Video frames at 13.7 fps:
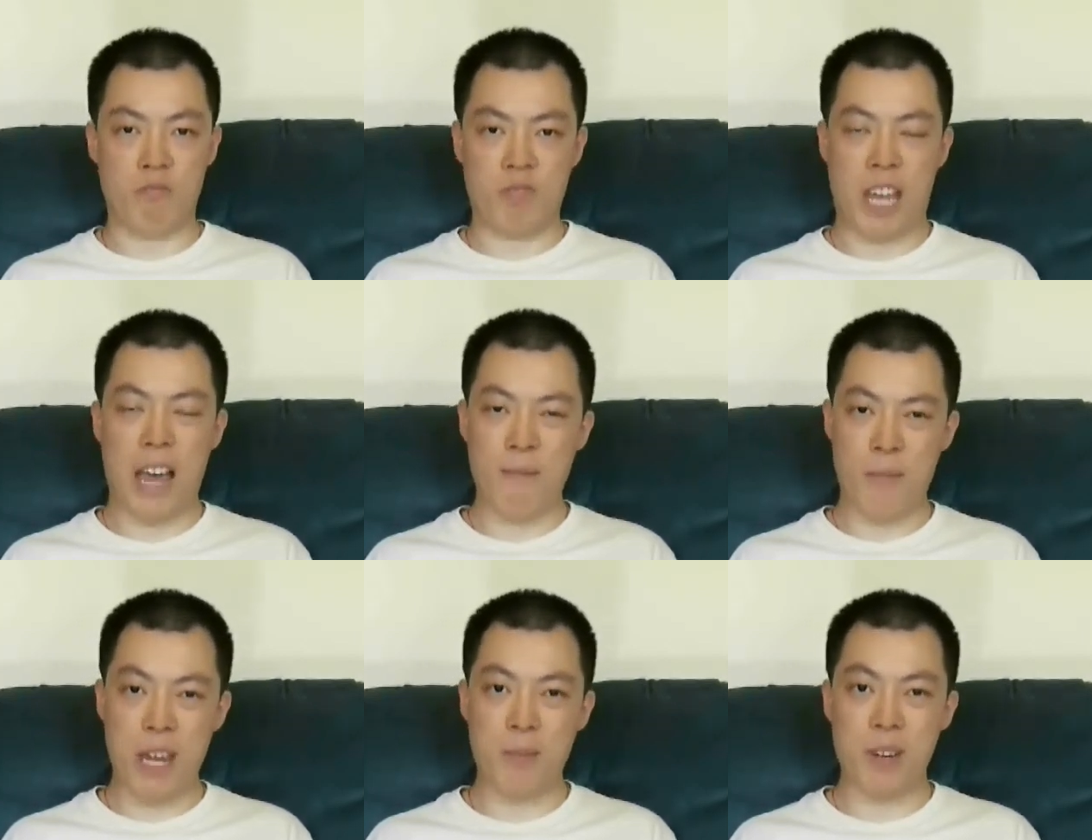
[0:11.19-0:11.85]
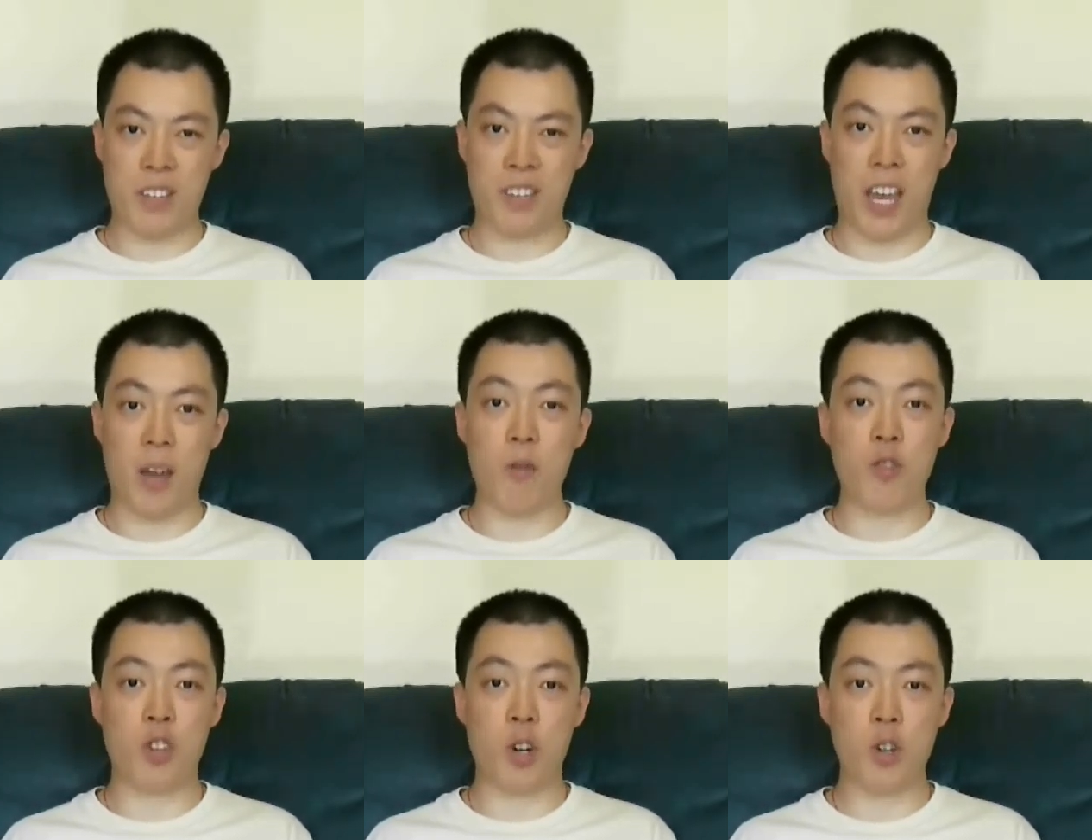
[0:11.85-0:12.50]
Top maybe 10
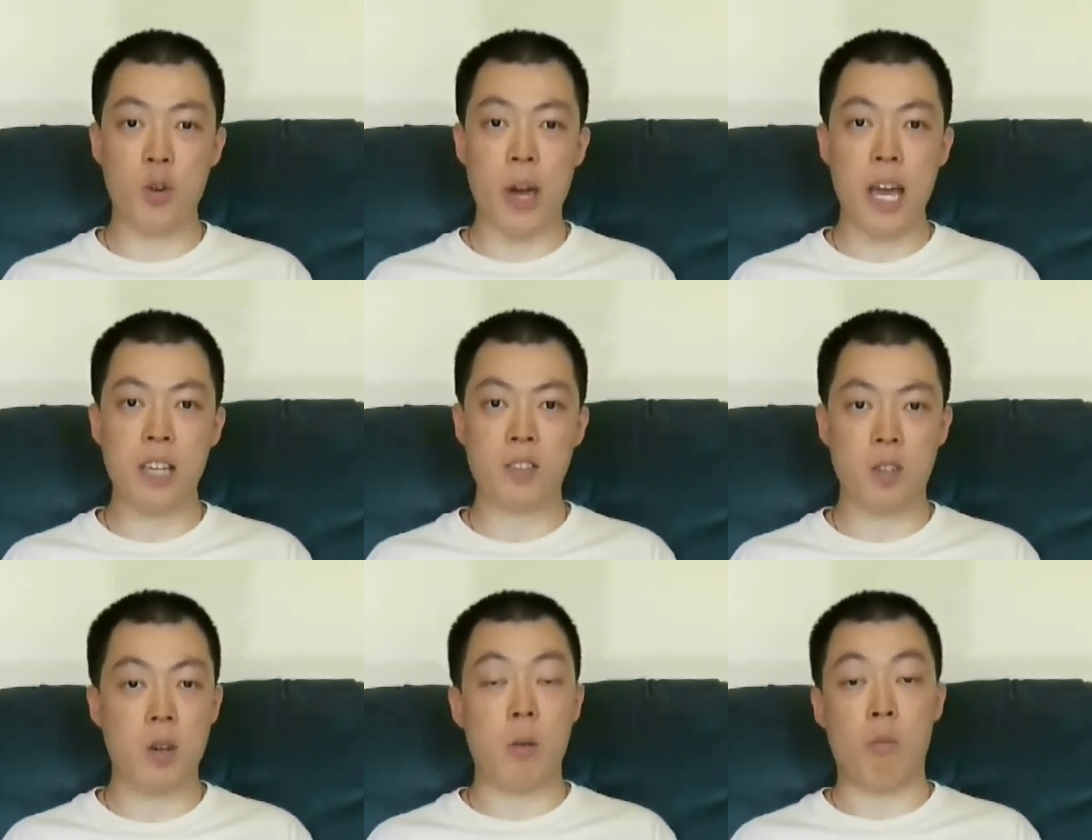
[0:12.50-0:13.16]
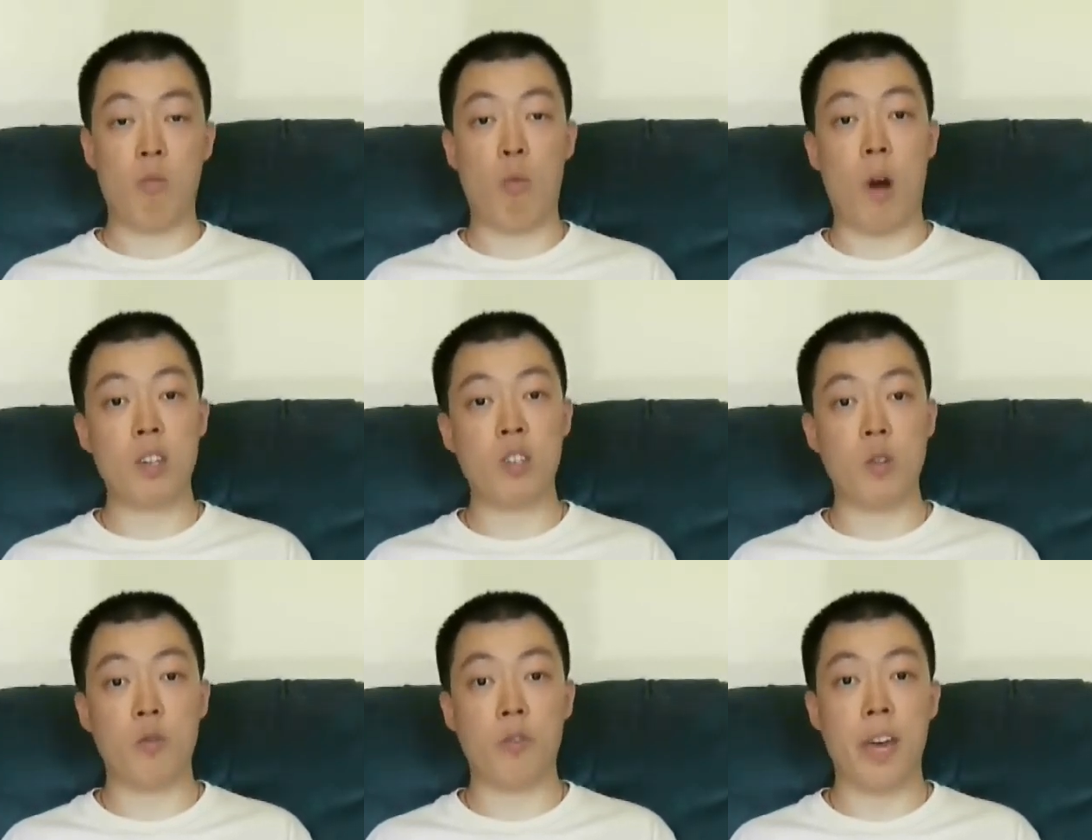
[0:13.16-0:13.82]
or so, you ask? Why
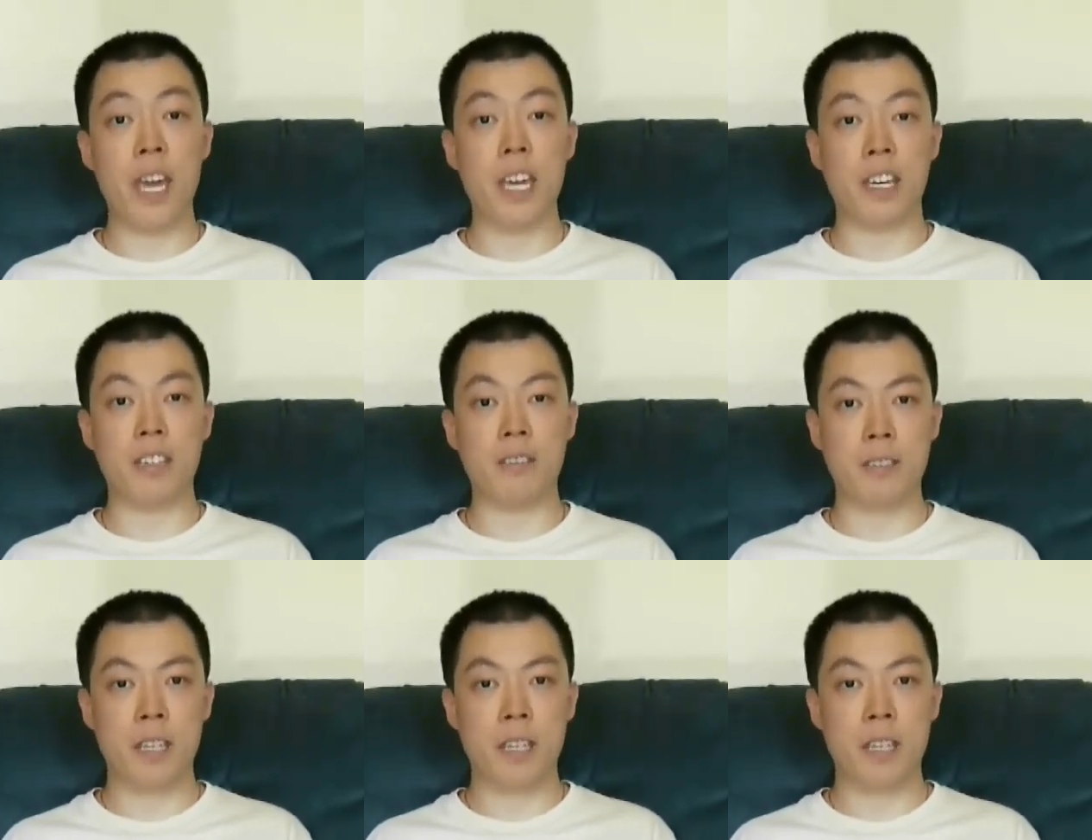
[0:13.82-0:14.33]
so vague?